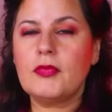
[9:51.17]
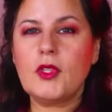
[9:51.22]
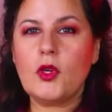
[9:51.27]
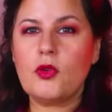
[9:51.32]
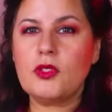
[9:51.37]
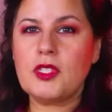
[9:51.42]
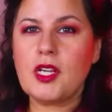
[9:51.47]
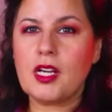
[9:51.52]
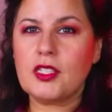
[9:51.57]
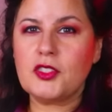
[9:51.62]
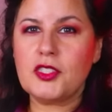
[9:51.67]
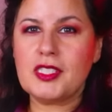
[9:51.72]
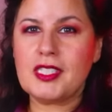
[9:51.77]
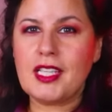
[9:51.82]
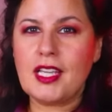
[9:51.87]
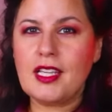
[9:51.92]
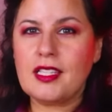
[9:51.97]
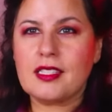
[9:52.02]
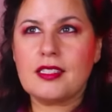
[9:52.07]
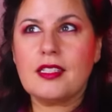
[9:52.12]
Don't Talk, Just
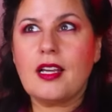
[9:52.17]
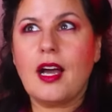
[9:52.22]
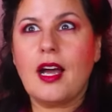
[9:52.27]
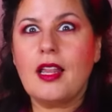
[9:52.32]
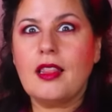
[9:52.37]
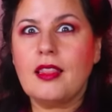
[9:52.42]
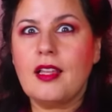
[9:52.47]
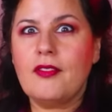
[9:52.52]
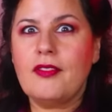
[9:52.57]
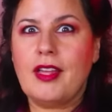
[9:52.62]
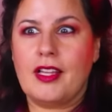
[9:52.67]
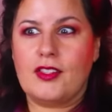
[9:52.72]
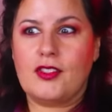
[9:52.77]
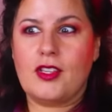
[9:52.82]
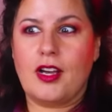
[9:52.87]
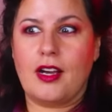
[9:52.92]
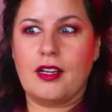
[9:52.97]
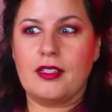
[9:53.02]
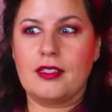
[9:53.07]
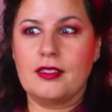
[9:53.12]
Kiss. I love that
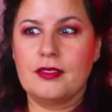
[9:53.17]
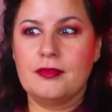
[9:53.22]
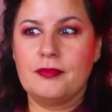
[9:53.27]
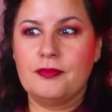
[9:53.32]
song.